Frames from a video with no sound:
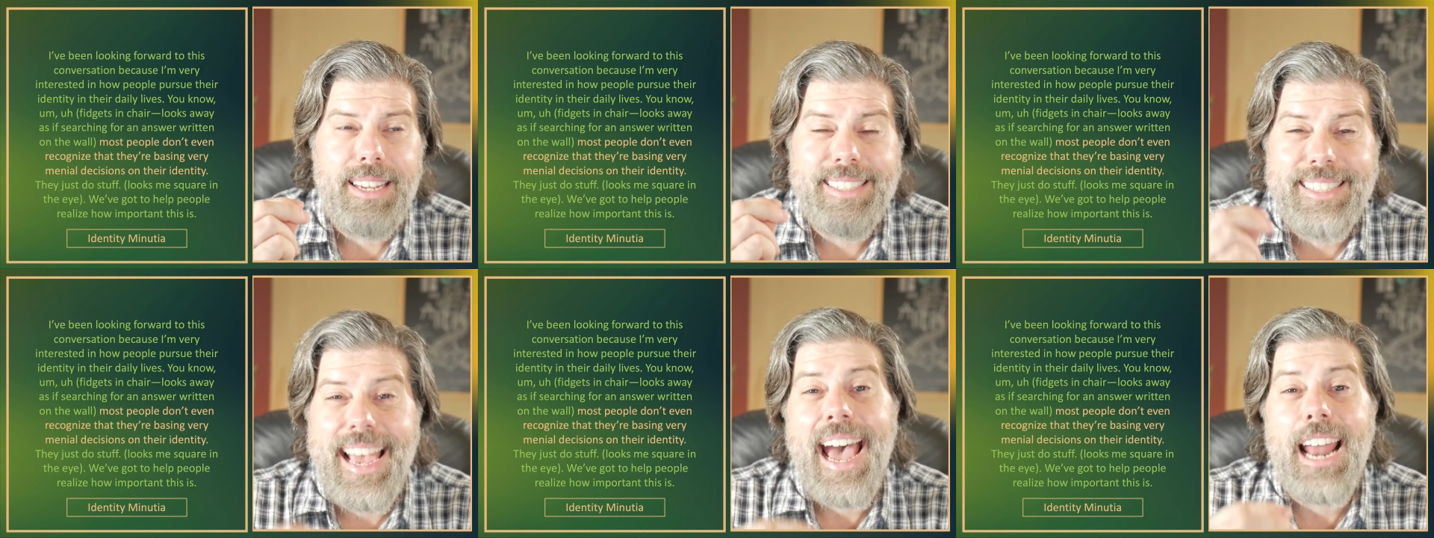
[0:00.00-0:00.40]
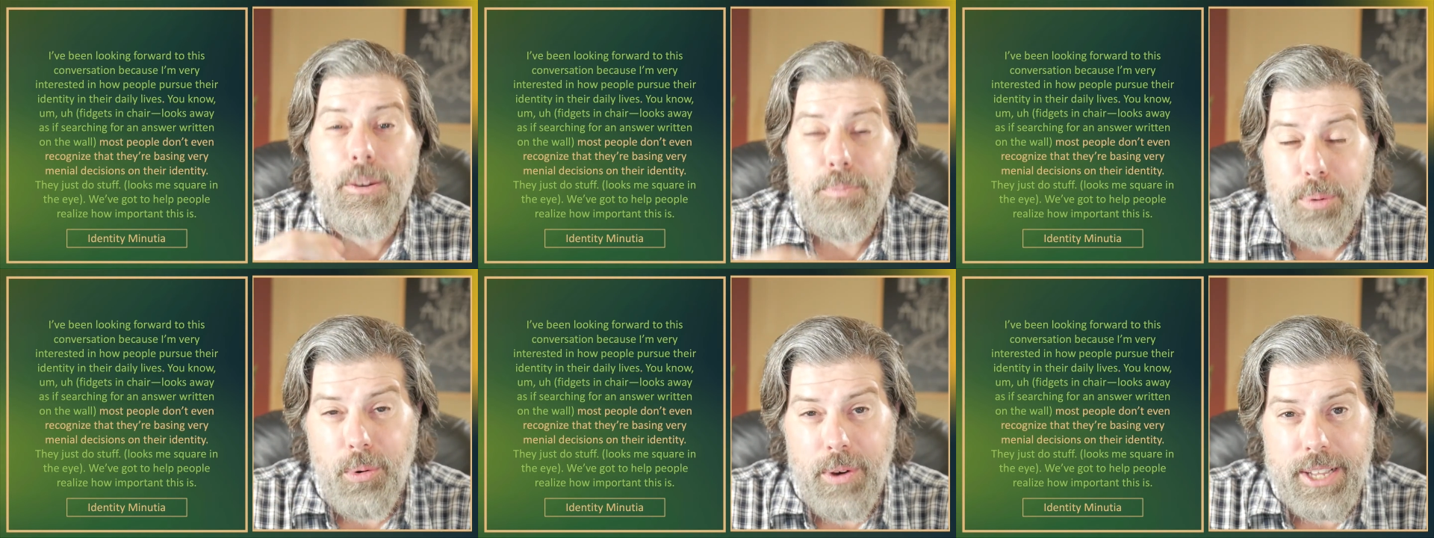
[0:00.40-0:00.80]
data
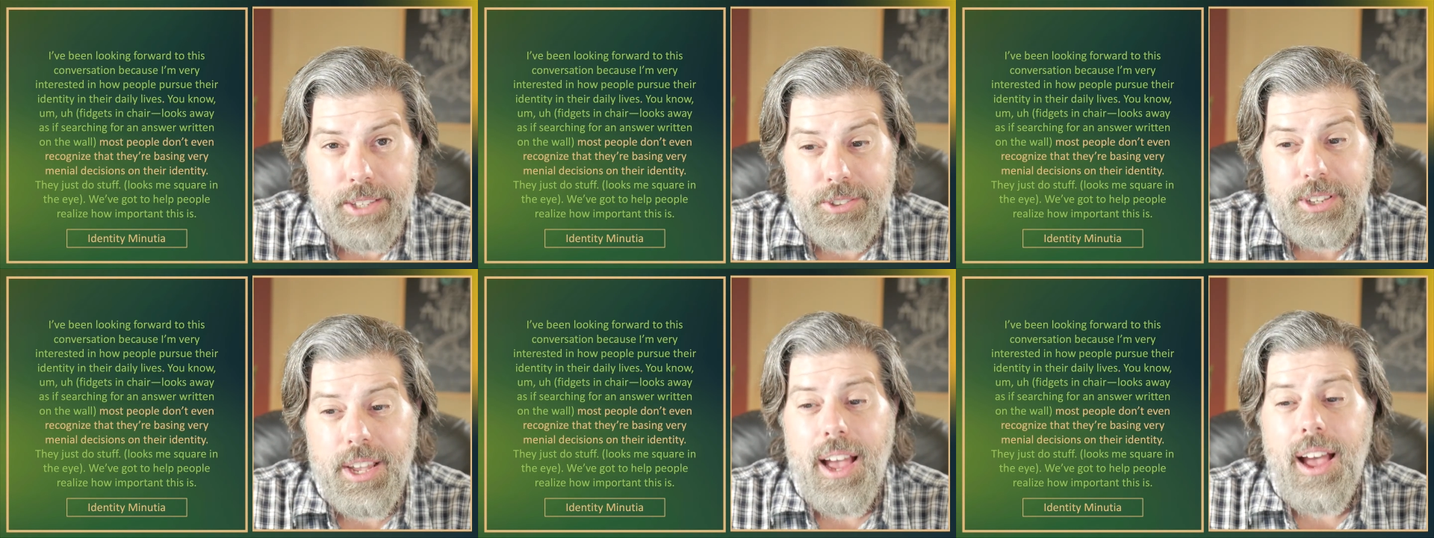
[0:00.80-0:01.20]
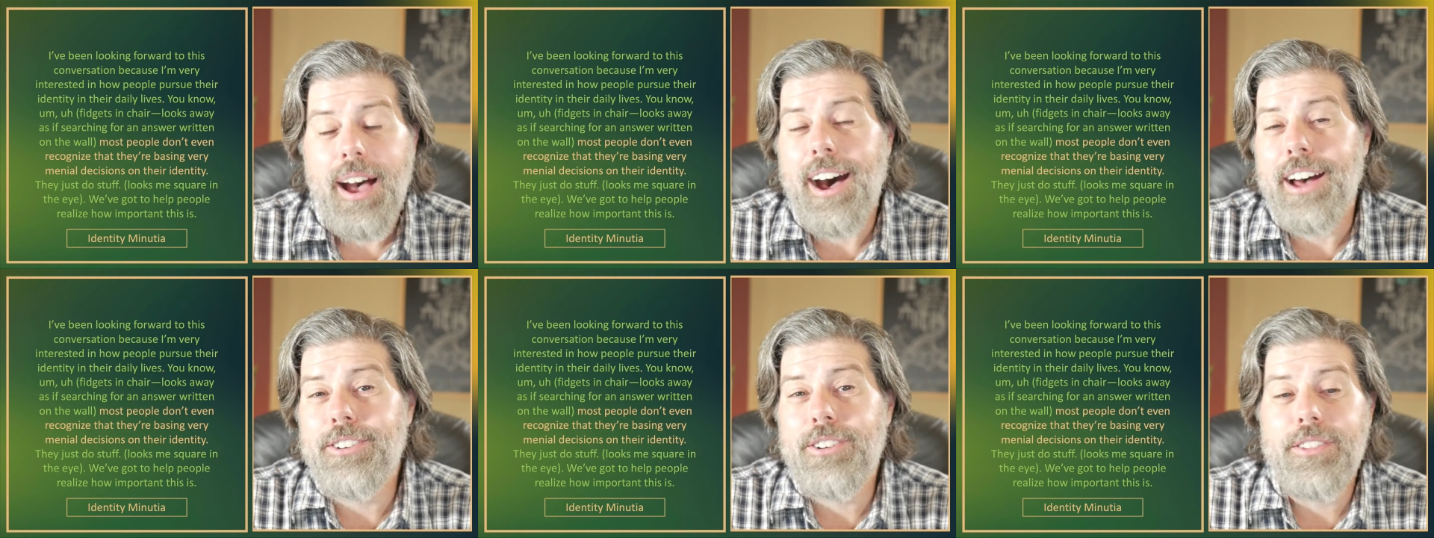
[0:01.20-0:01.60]
points
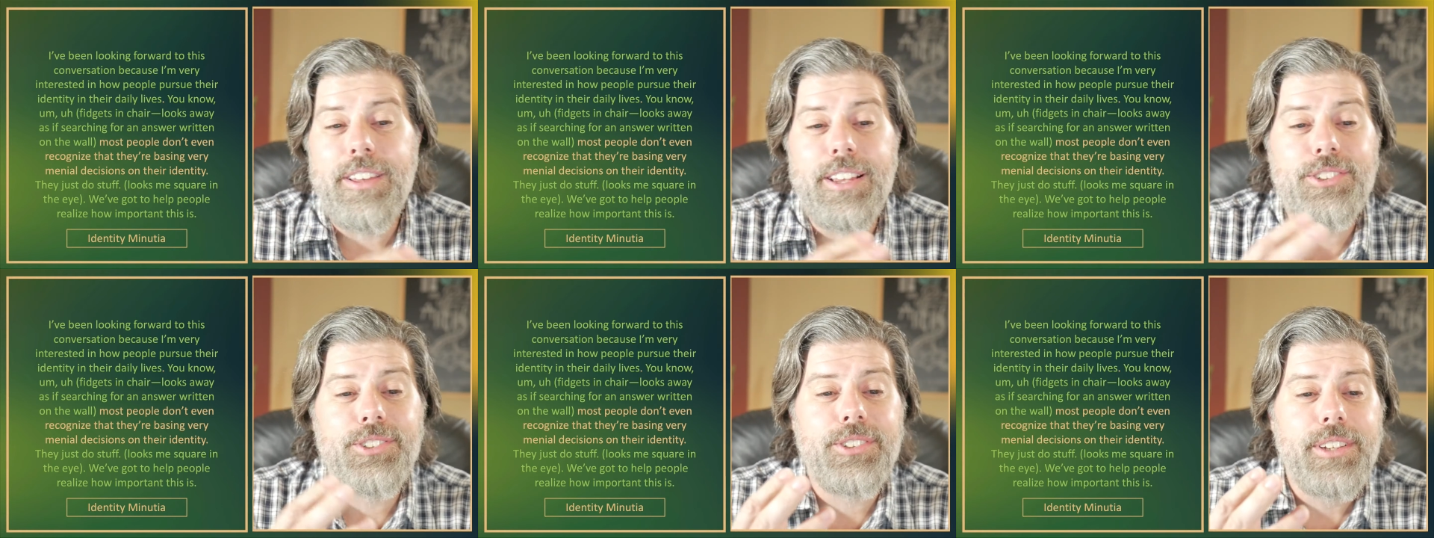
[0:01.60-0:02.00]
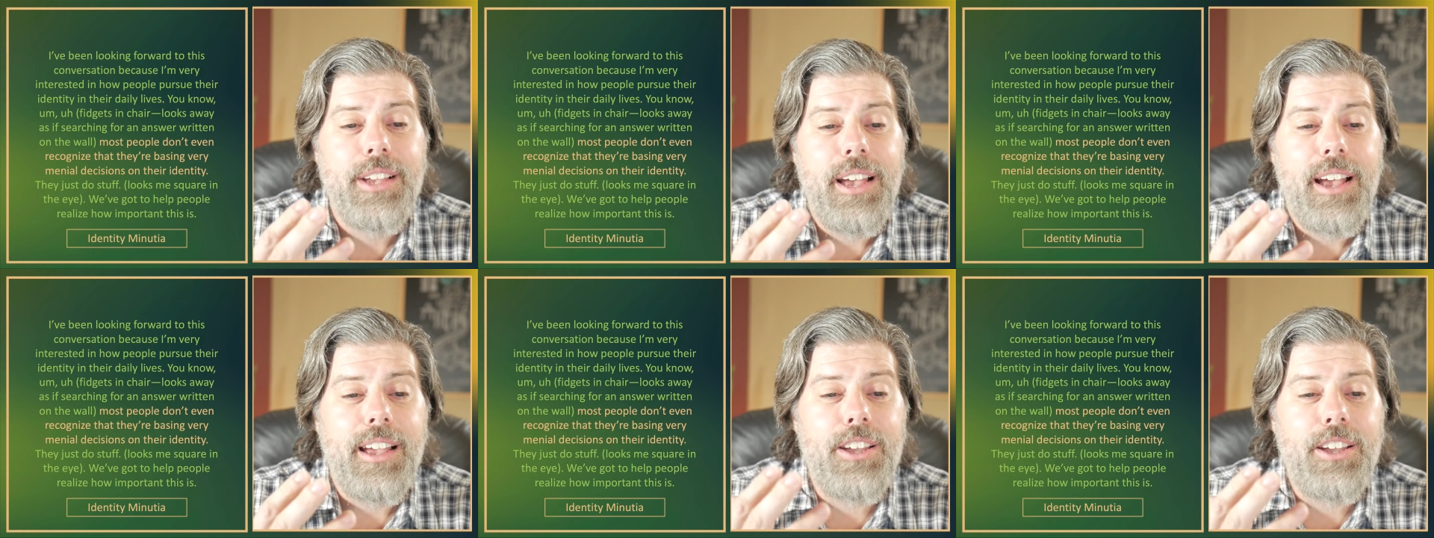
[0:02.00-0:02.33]
under this